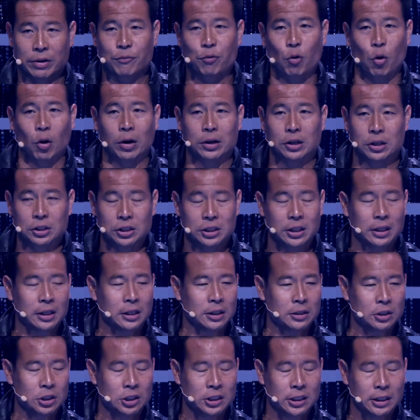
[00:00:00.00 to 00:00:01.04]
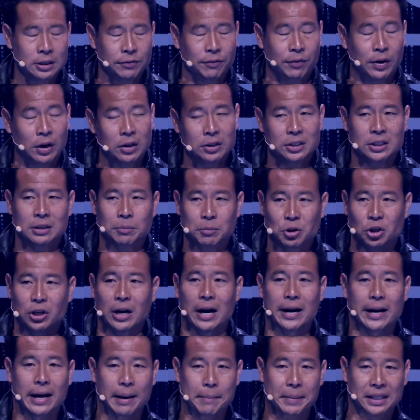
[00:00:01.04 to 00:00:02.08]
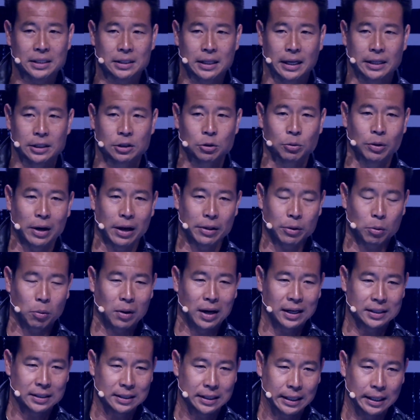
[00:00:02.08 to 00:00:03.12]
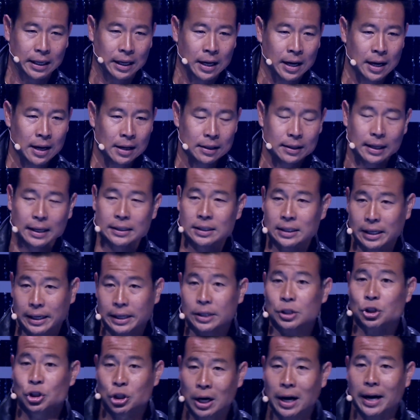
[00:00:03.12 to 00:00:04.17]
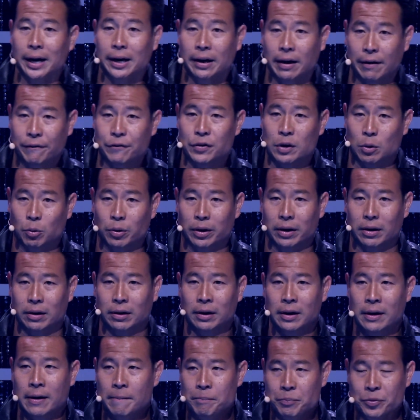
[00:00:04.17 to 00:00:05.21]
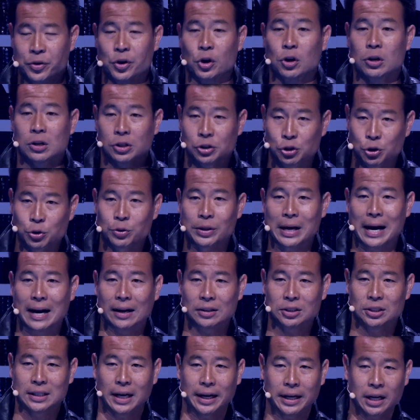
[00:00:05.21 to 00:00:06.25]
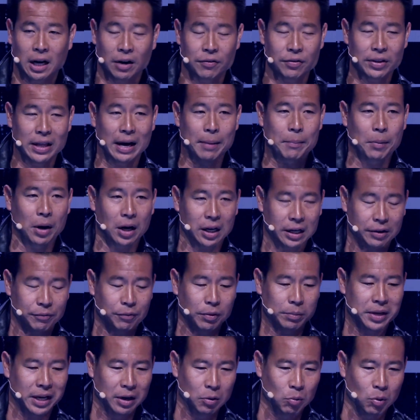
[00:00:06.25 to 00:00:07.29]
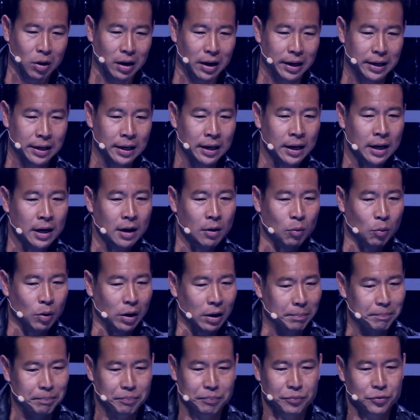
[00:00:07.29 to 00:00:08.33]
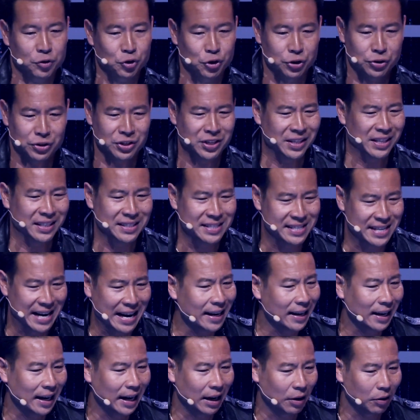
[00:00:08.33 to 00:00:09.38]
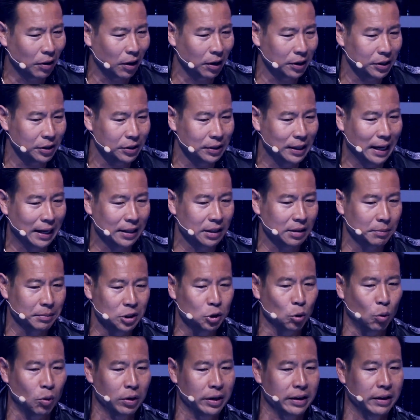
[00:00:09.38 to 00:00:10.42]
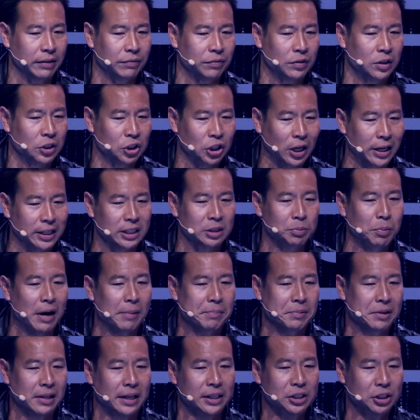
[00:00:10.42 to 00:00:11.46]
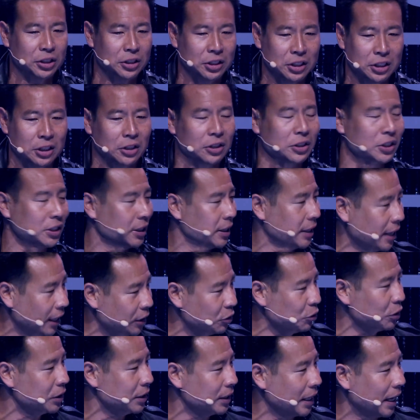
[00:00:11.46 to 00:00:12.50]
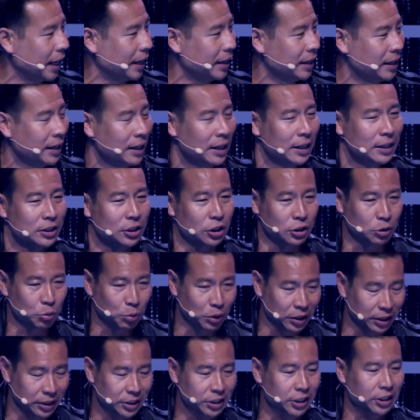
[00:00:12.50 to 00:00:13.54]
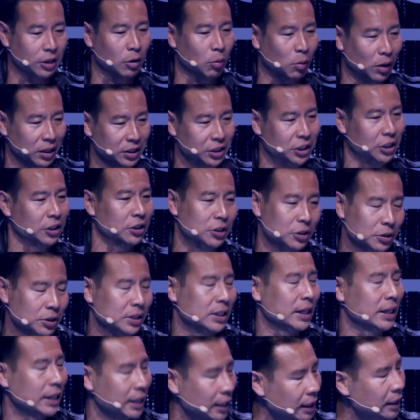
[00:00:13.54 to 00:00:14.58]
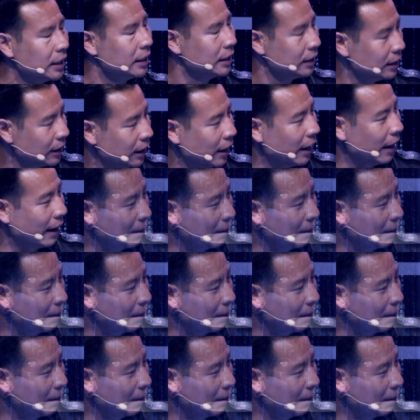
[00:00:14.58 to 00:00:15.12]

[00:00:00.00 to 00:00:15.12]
4, and you're seeing very similar dynamics that you would otherwise see, let's say in China, if you will, in the early 2000s. I covered that market from day one, where to this day, I would argue that the majority of the Chinese population still is in the countryside. So it's really tier 1, tier 2 city. Yeah.